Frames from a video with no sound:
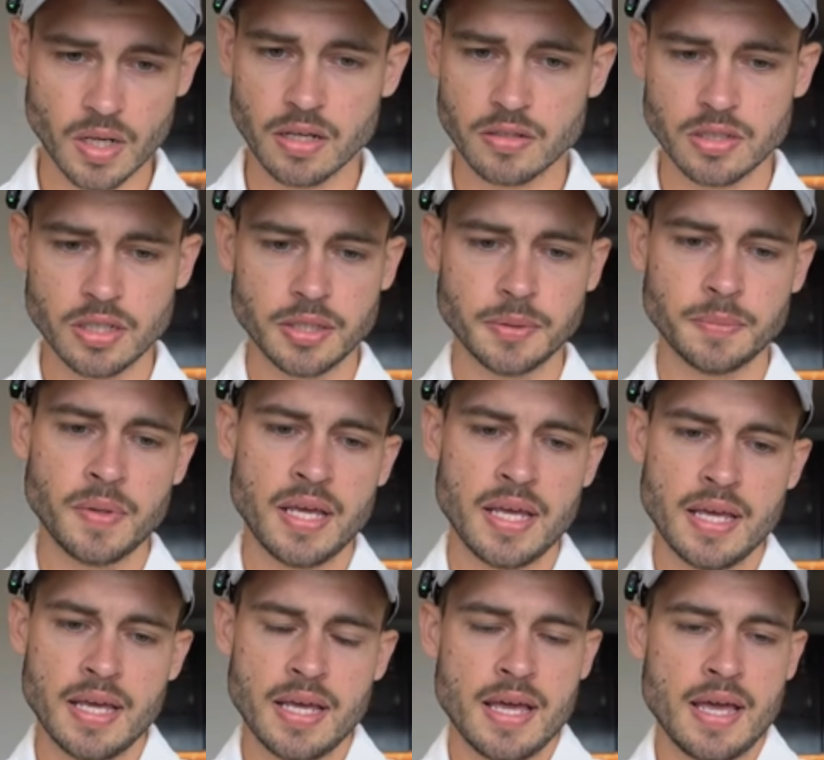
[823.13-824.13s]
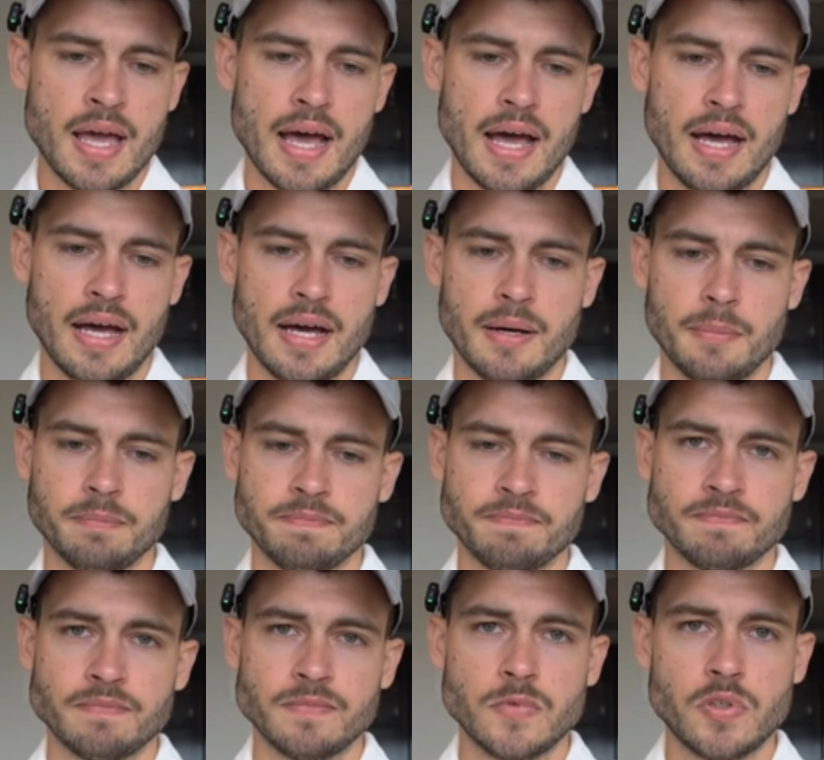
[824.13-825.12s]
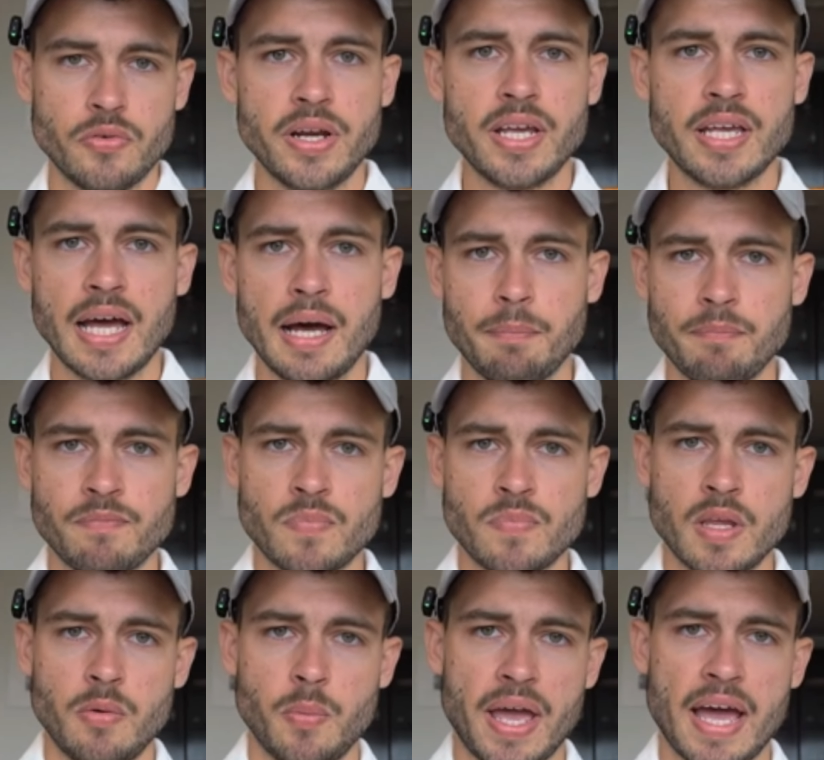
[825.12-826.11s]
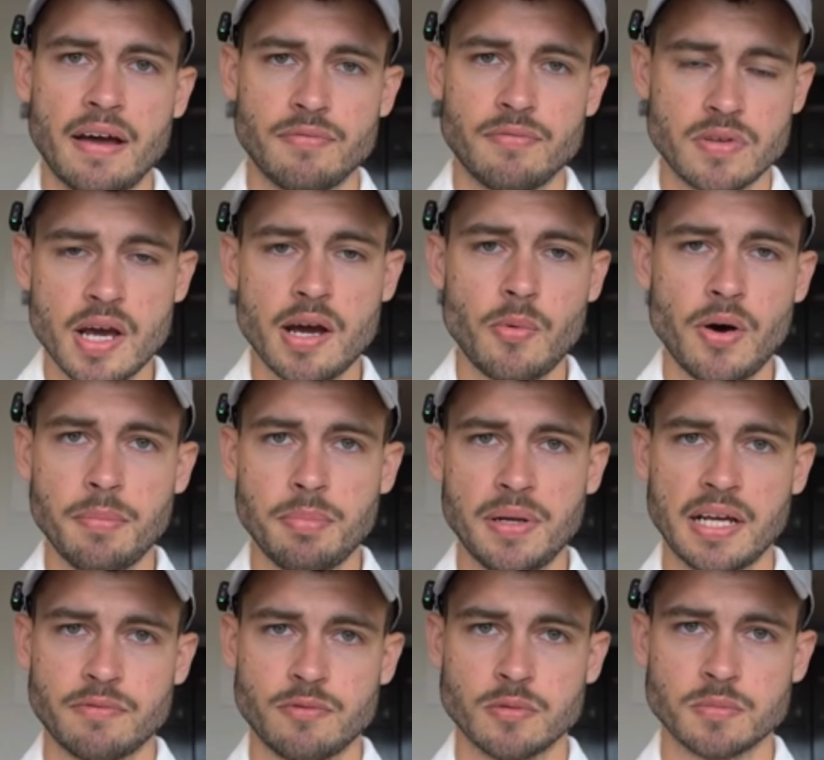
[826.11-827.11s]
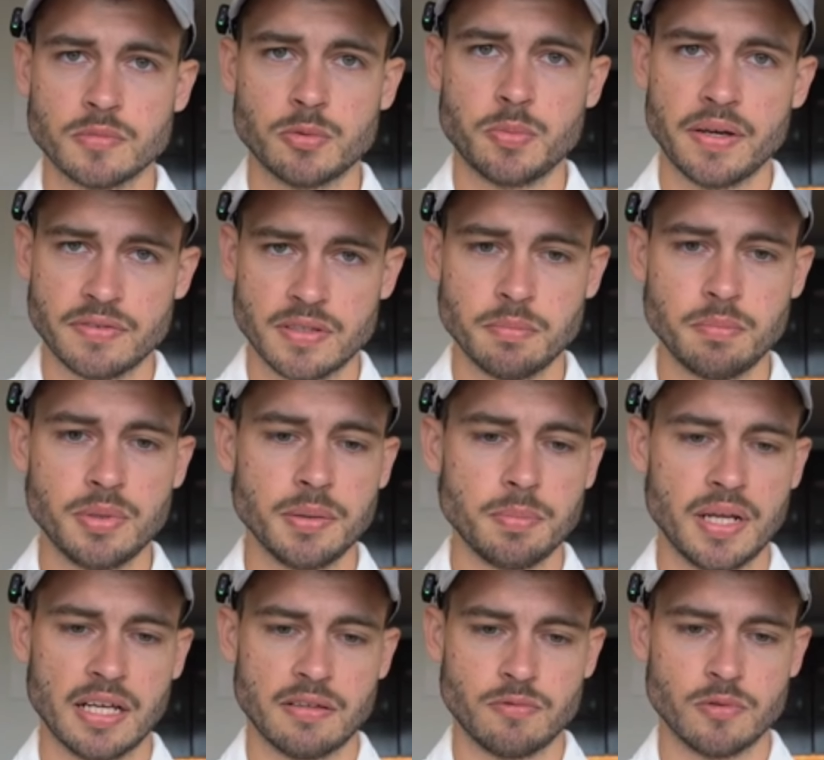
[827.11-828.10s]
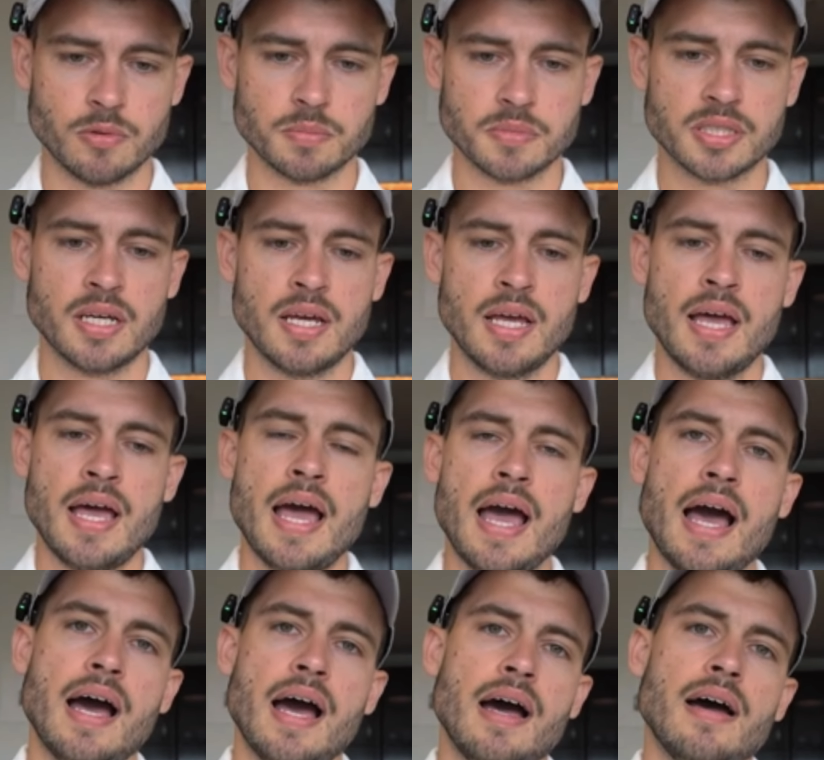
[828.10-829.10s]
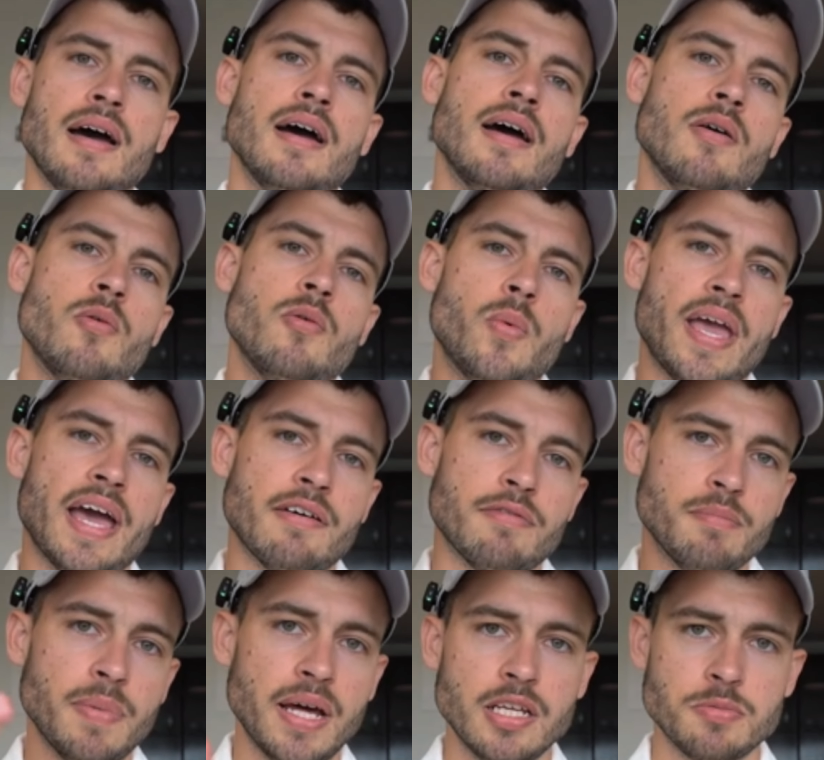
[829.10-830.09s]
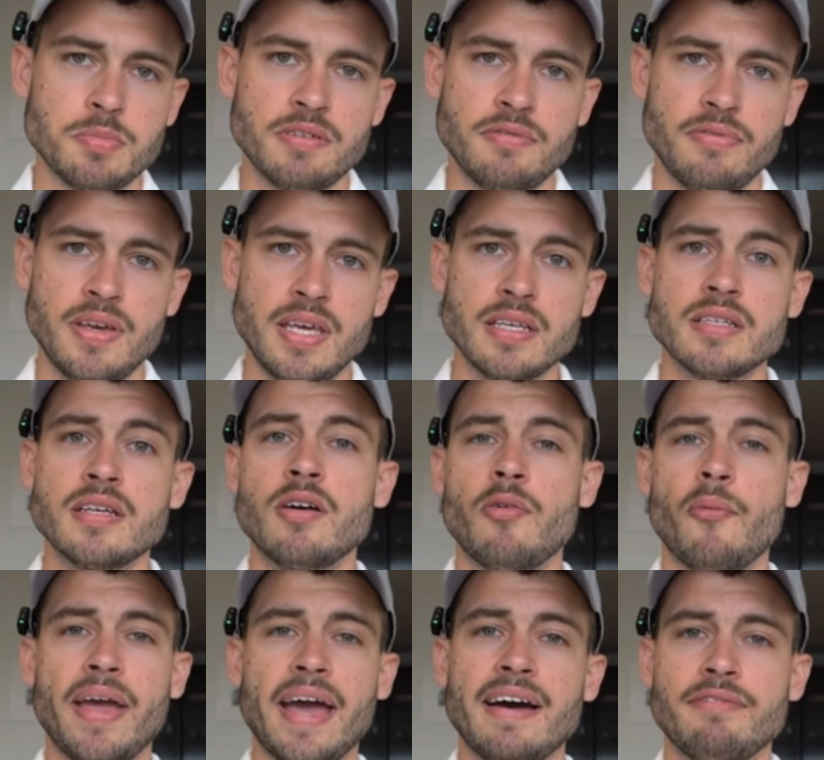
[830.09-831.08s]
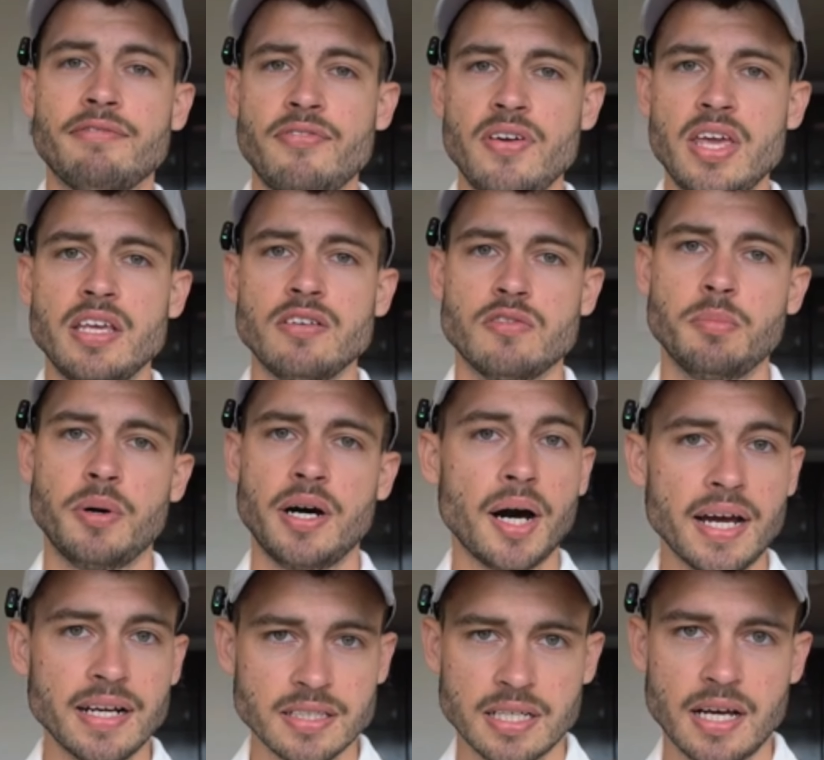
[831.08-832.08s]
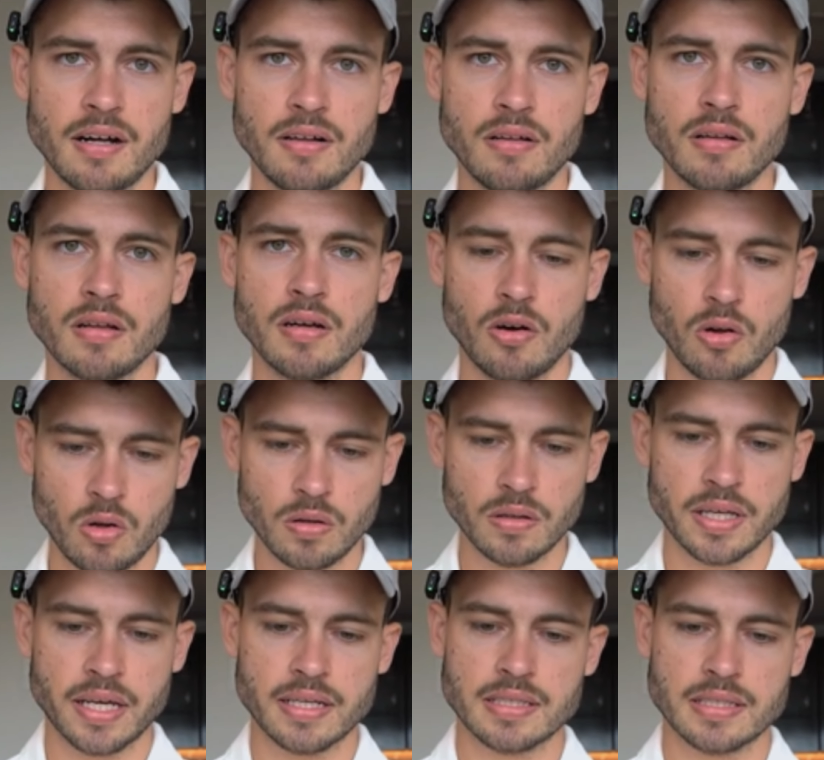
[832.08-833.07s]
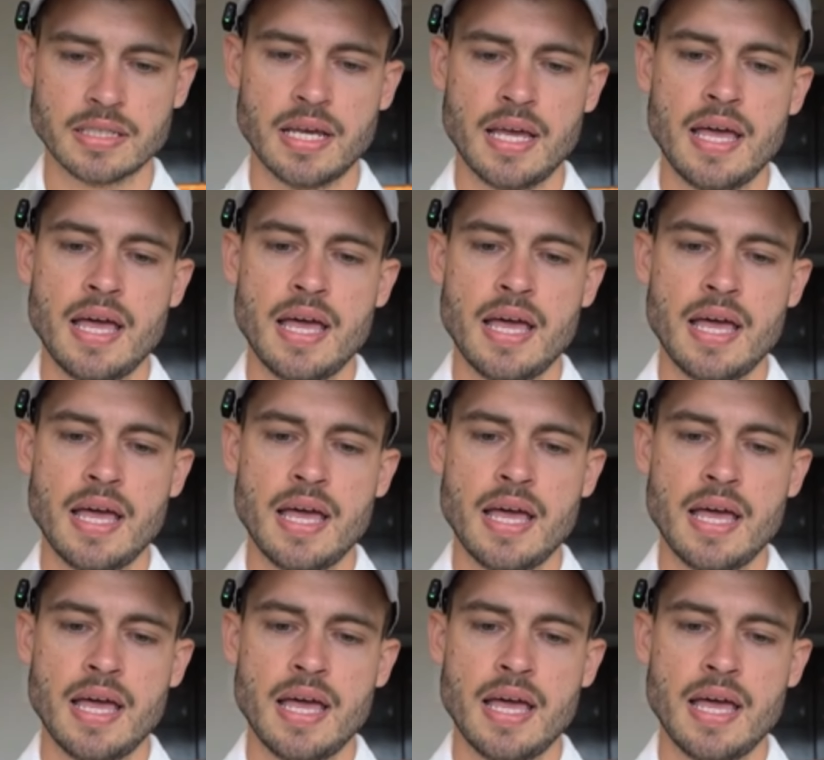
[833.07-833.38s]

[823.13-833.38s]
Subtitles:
So to recap, we have DIY platforms, we have simpler platforms, we have management fees, we have fees to buy and sell holdings,